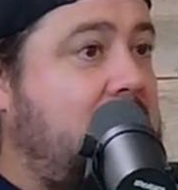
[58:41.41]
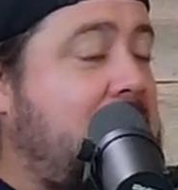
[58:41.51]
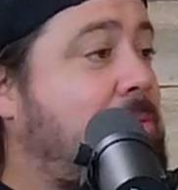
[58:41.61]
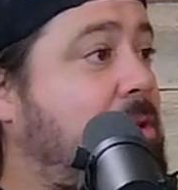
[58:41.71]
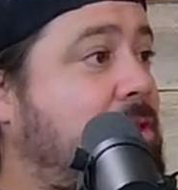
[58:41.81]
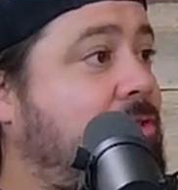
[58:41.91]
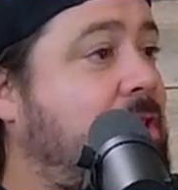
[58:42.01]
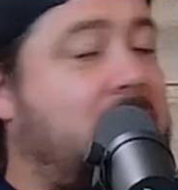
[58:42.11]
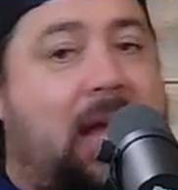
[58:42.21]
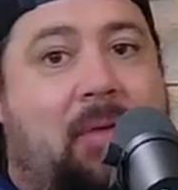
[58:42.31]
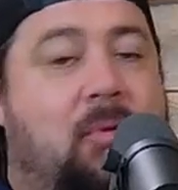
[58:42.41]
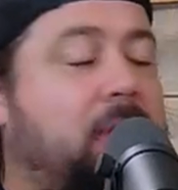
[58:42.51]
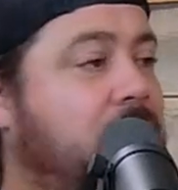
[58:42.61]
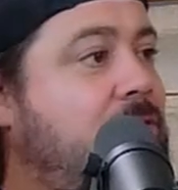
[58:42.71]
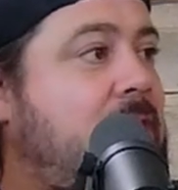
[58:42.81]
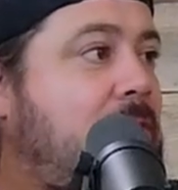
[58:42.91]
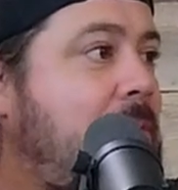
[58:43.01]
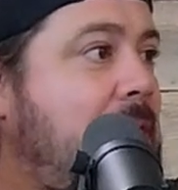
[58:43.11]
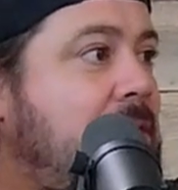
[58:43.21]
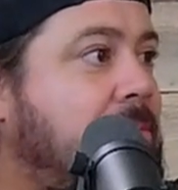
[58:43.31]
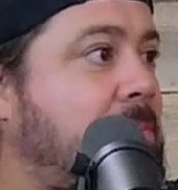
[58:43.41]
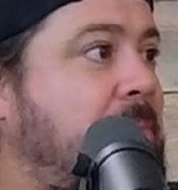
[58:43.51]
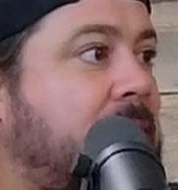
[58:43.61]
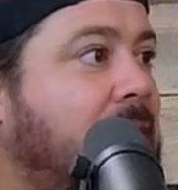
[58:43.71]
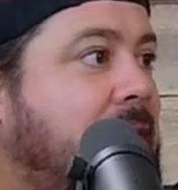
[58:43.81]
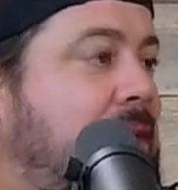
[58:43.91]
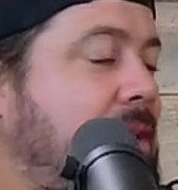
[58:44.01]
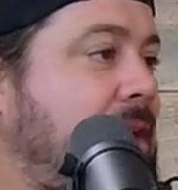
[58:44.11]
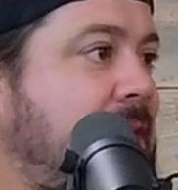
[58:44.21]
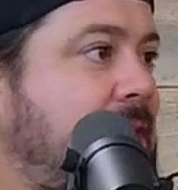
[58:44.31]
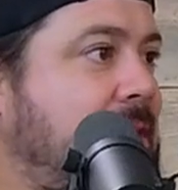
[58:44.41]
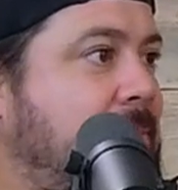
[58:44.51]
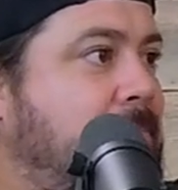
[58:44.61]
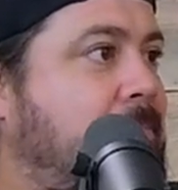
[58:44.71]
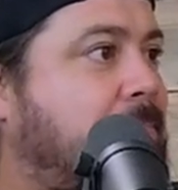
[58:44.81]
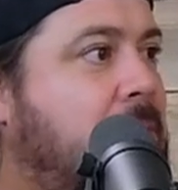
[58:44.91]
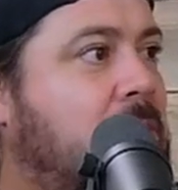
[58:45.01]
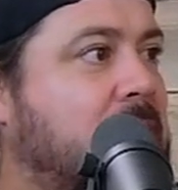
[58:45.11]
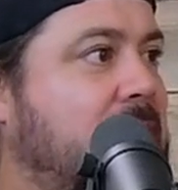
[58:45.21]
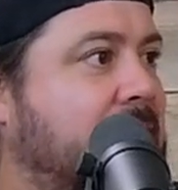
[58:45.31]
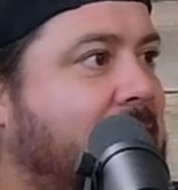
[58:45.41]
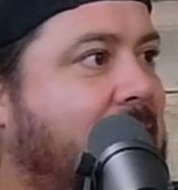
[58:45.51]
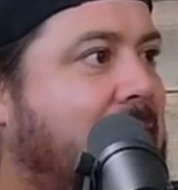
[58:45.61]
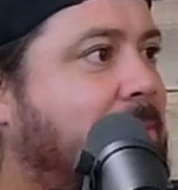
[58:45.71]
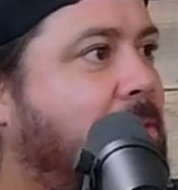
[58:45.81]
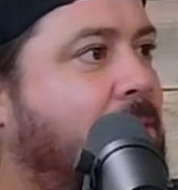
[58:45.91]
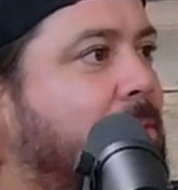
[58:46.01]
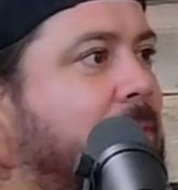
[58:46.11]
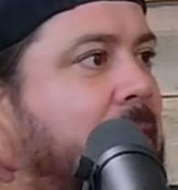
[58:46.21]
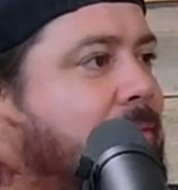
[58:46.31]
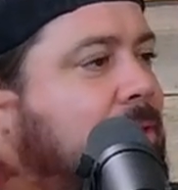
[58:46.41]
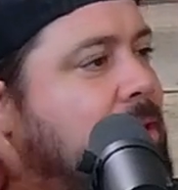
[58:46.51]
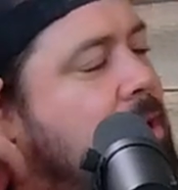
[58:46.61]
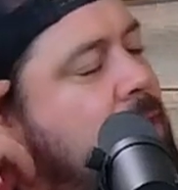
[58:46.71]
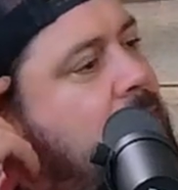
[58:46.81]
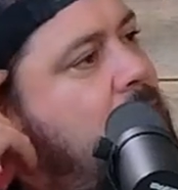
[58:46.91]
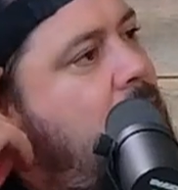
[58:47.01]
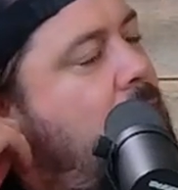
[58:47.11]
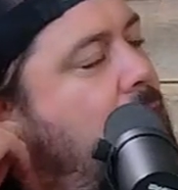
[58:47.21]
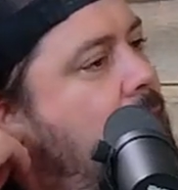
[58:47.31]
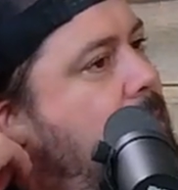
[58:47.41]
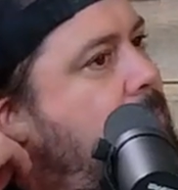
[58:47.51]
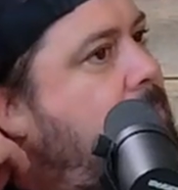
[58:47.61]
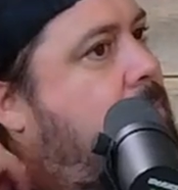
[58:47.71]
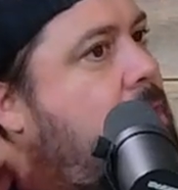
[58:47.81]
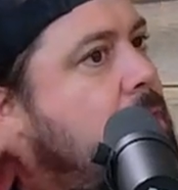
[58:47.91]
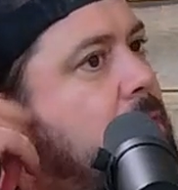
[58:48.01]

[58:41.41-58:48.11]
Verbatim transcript: and he wasn't drinking, I wouldn't drink around him and be like like a party animal mm-hmm. or whatever, party um, boy.